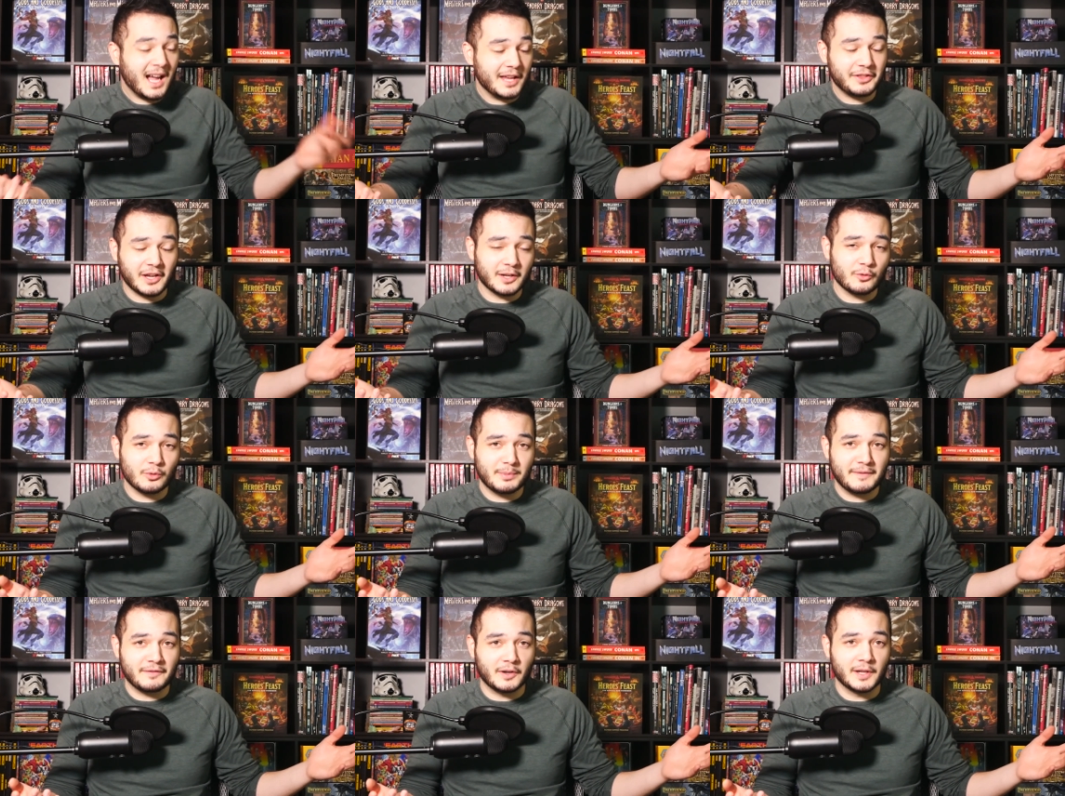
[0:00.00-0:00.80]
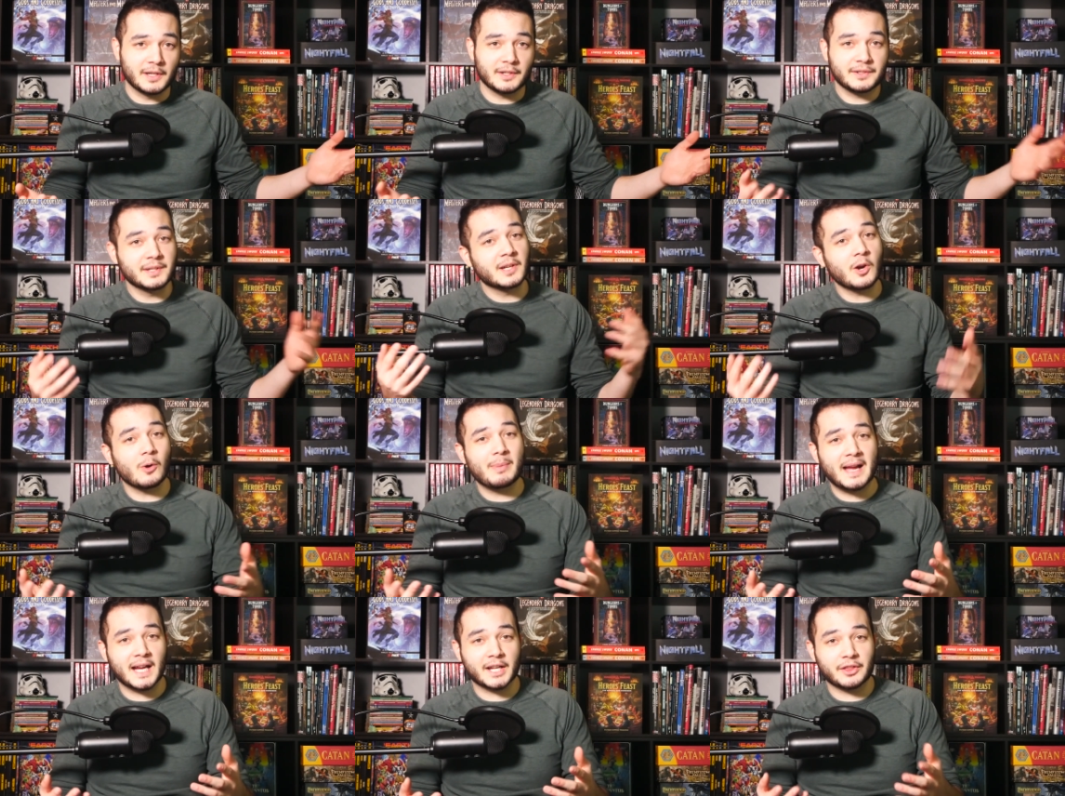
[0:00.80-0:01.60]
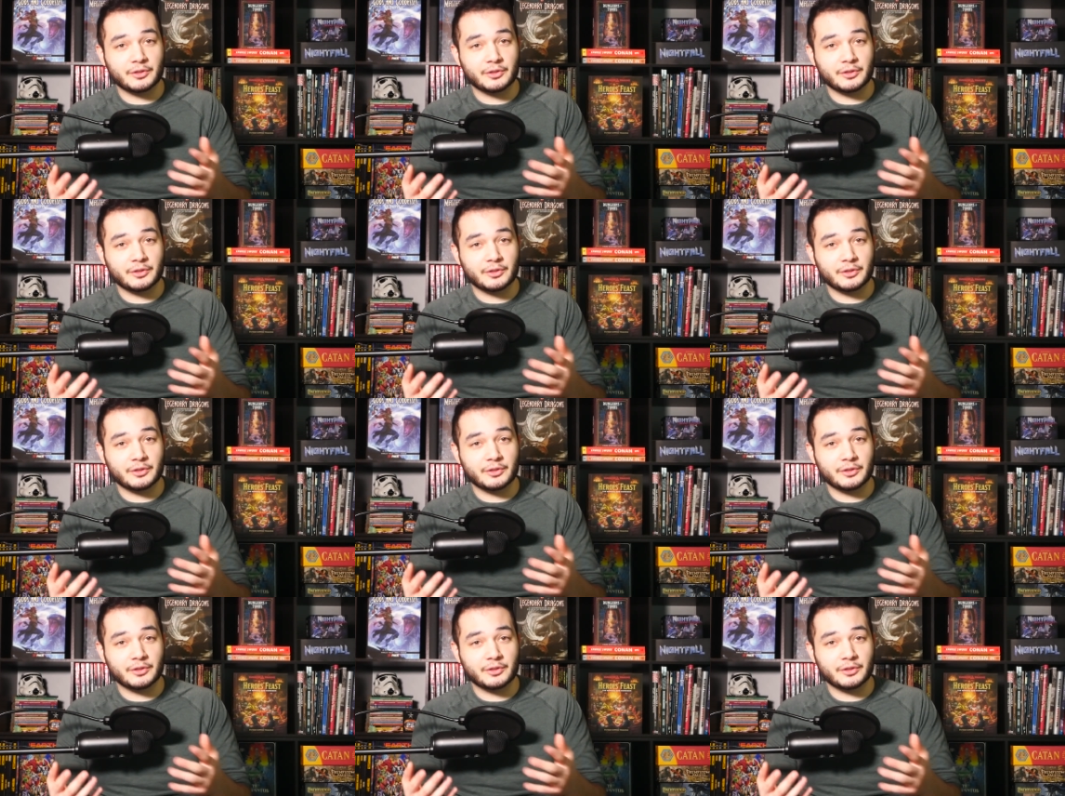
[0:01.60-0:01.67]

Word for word: I thought it would be fun to go back